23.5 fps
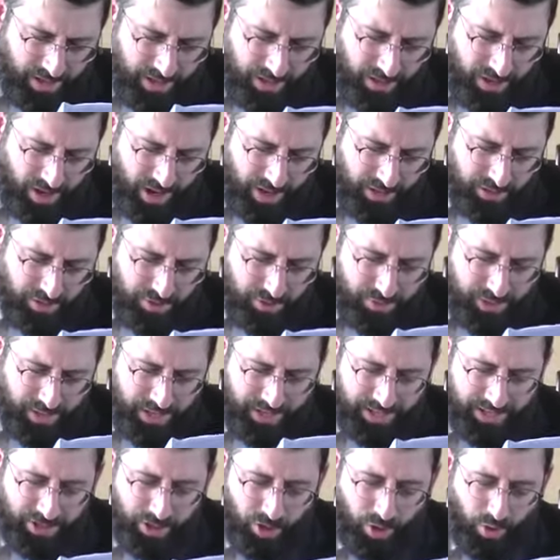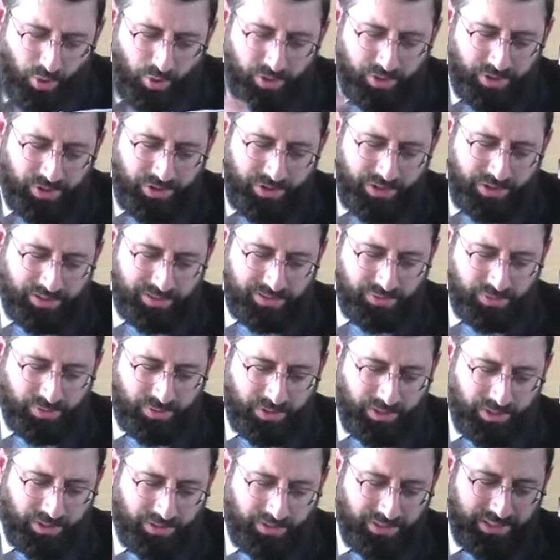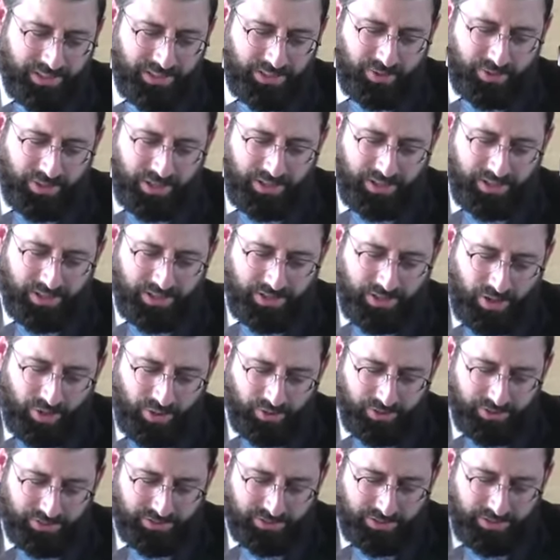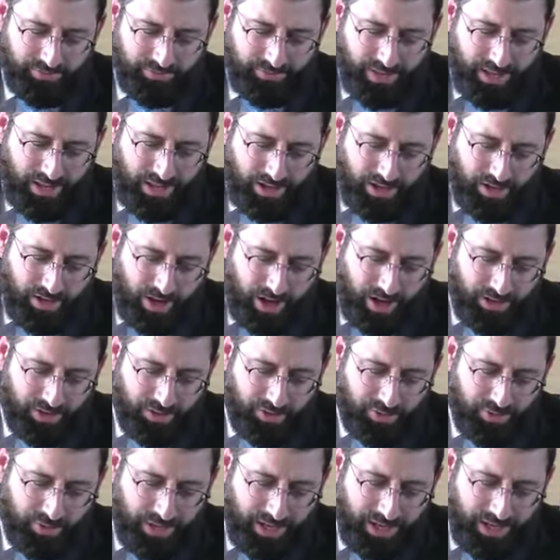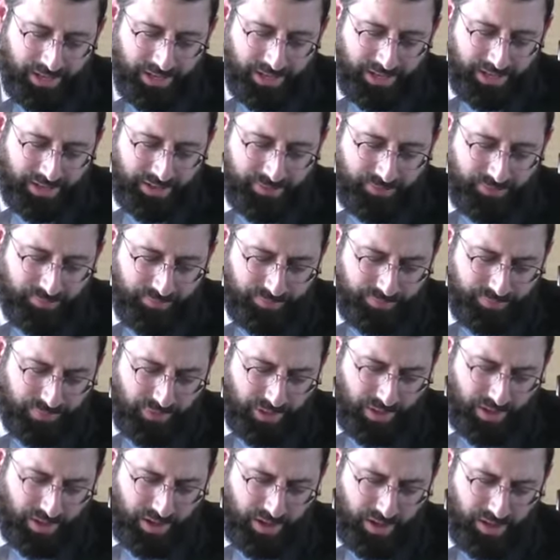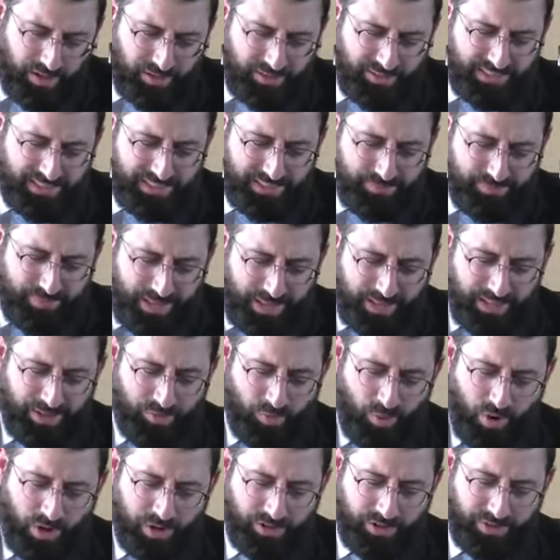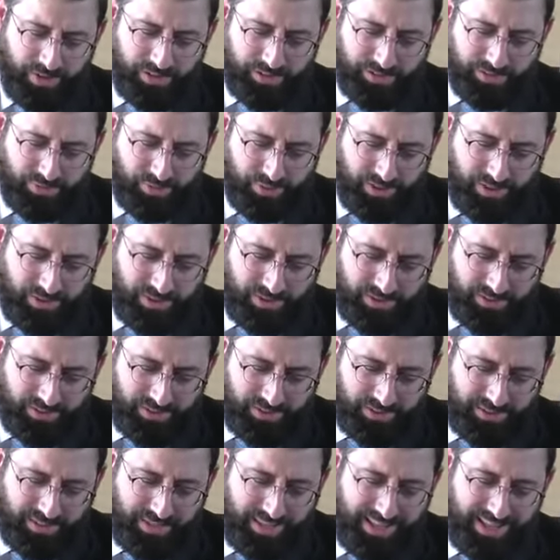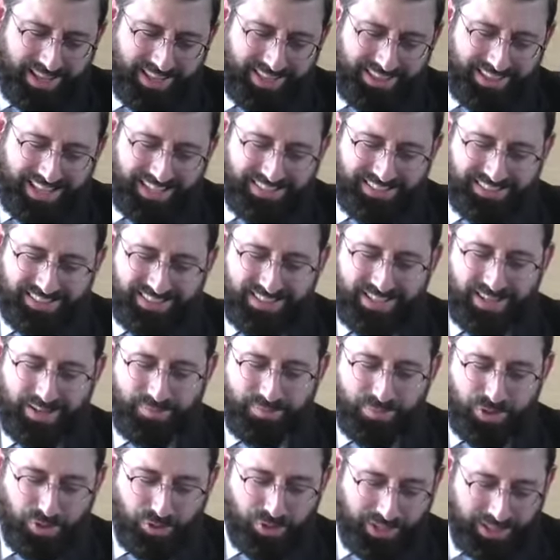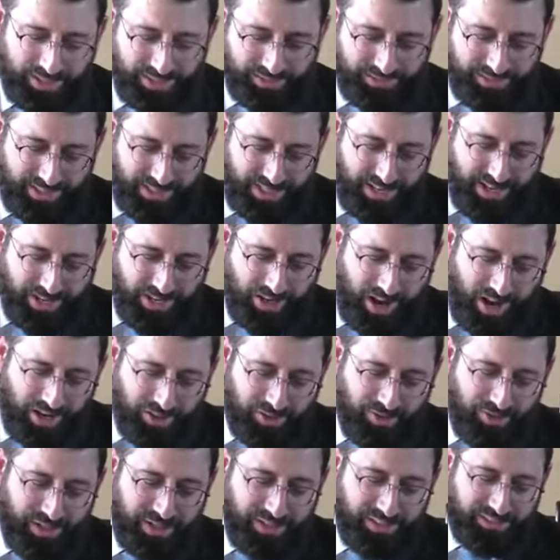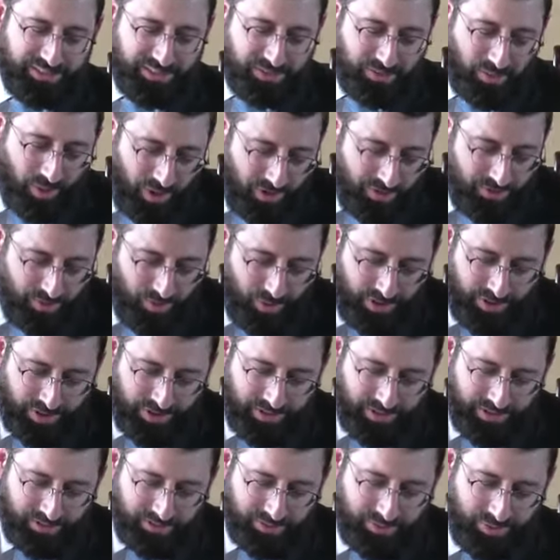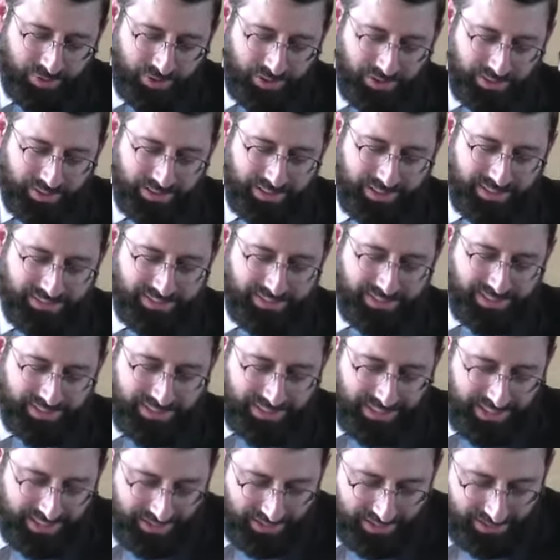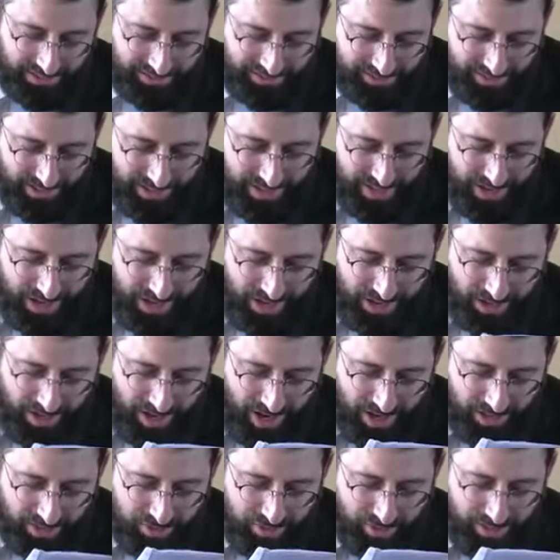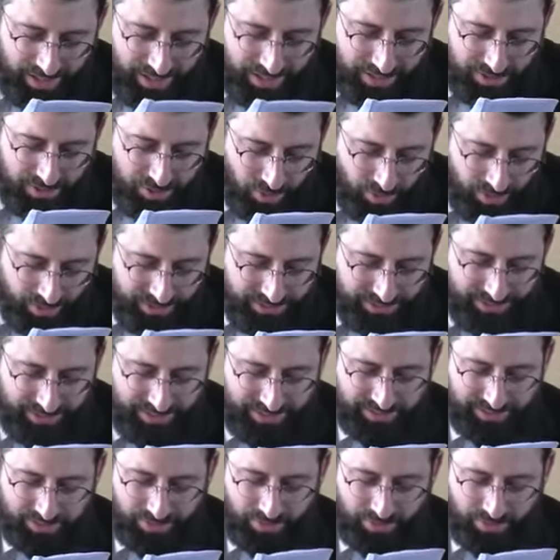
God created odor in this world. He created the nose. God created smelly water in this world. That's the mucus. God created salt water in this world. It's the tears. God created doors in this